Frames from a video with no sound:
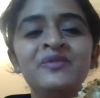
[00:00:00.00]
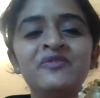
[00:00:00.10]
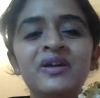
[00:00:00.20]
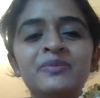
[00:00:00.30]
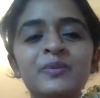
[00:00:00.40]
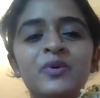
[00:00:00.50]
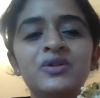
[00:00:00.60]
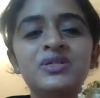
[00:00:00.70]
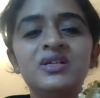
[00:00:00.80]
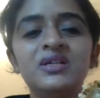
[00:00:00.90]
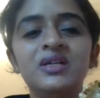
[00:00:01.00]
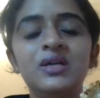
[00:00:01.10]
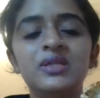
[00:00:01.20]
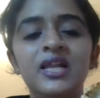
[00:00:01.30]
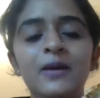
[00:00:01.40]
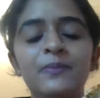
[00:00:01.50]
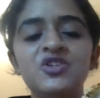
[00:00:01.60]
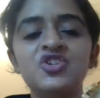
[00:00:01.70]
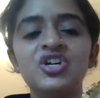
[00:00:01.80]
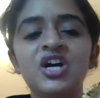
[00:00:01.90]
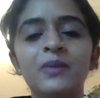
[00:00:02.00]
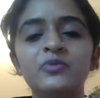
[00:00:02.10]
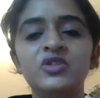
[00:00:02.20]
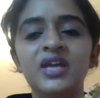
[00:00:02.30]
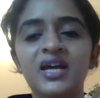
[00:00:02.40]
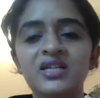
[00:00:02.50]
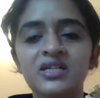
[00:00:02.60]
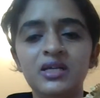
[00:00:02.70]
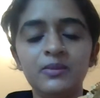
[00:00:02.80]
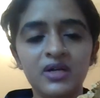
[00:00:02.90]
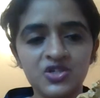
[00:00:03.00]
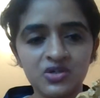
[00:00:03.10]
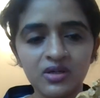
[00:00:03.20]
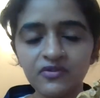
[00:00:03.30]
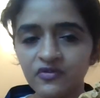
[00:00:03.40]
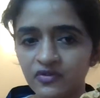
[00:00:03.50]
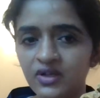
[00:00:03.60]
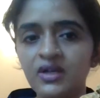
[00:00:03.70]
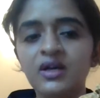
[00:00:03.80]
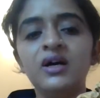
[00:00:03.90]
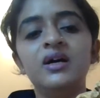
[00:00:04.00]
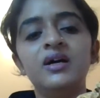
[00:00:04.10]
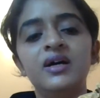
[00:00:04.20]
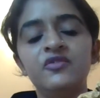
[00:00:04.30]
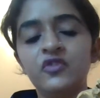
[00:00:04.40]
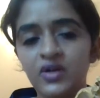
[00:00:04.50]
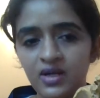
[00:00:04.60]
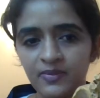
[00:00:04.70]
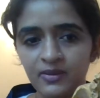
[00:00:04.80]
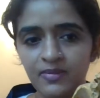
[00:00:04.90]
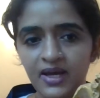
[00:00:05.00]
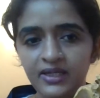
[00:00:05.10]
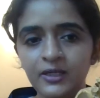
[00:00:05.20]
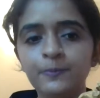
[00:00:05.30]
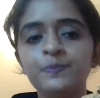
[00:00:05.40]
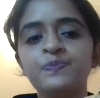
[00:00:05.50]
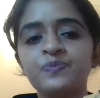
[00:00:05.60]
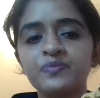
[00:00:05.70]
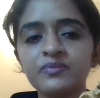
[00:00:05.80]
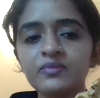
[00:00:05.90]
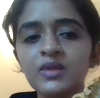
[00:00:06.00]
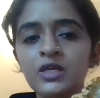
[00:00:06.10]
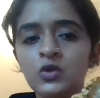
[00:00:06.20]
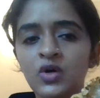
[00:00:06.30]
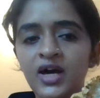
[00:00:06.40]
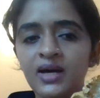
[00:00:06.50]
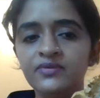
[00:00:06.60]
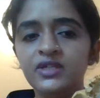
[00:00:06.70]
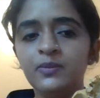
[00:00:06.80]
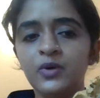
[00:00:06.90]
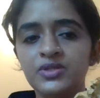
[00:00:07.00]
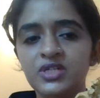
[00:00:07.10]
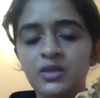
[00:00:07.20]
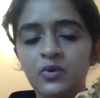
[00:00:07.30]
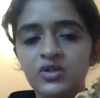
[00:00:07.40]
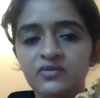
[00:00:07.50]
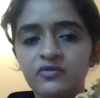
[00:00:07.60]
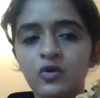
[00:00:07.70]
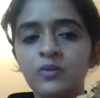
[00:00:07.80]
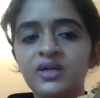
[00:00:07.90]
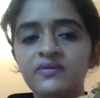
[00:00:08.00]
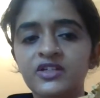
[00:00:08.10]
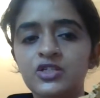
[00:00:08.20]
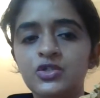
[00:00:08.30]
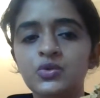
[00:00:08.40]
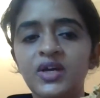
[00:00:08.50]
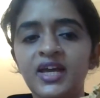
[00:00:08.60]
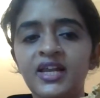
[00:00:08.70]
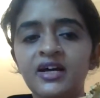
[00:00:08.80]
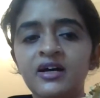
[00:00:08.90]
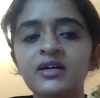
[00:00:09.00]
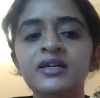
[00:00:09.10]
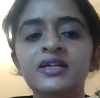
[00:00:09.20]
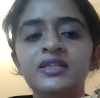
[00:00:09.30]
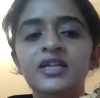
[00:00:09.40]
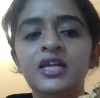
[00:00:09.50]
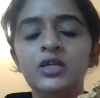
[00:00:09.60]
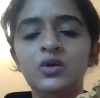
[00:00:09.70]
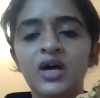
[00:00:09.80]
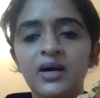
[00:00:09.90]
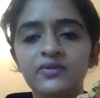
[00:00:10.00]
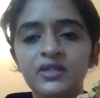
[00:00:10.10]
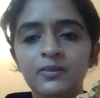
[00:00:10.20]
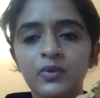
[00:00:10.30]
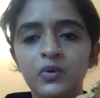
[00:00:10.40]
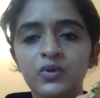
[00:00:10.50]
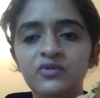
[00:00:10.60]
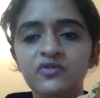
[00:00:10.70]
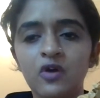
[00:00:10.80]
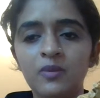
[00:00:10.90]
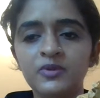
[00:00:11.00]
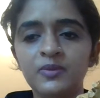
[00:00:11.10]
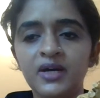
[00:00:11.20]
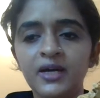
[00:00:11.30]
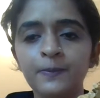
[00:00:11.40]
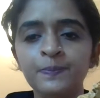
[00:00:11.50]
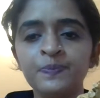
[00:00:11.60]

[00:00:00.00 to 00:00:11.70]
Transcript: from the posterior nasal aperture up to the anterior margin of foramen magnum. You have the posterior border of vomer with two ala. Then you have the bone formed by